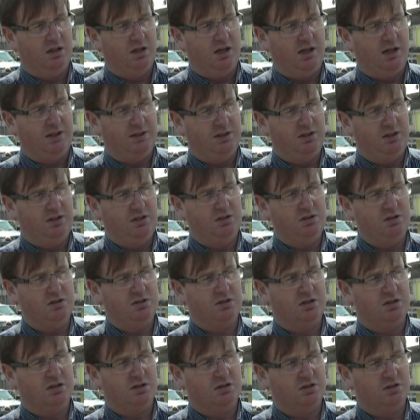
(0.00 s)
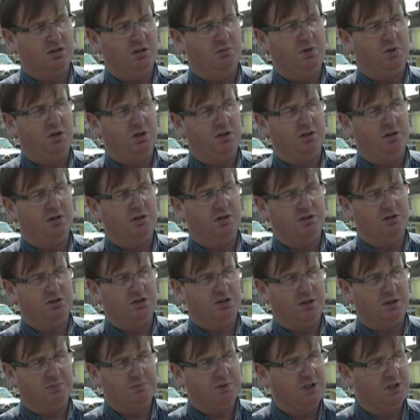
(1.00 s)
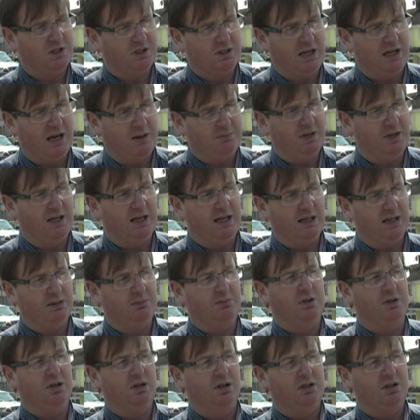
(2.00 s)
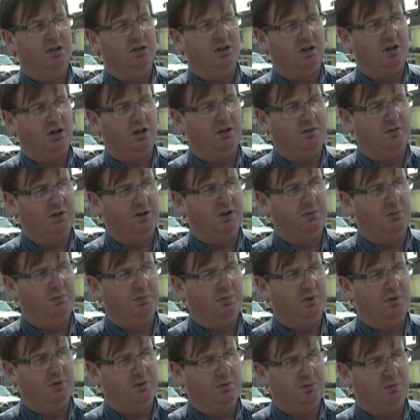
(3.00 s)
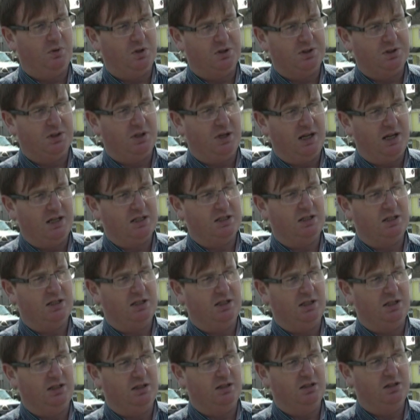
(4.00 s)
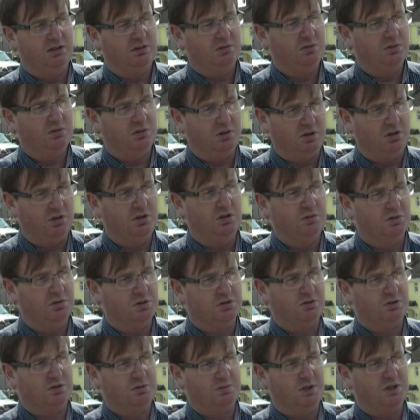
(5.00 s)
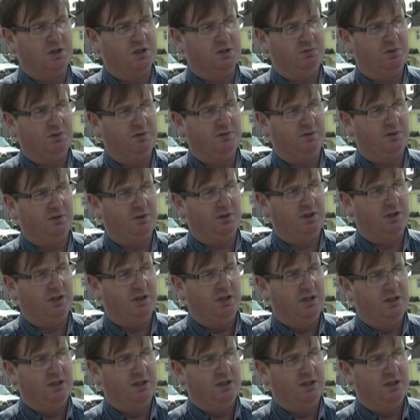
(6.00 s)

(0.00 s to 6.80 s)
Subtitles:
And they used some other gypsy type of name to cover up what they actually, or who was responsible for it.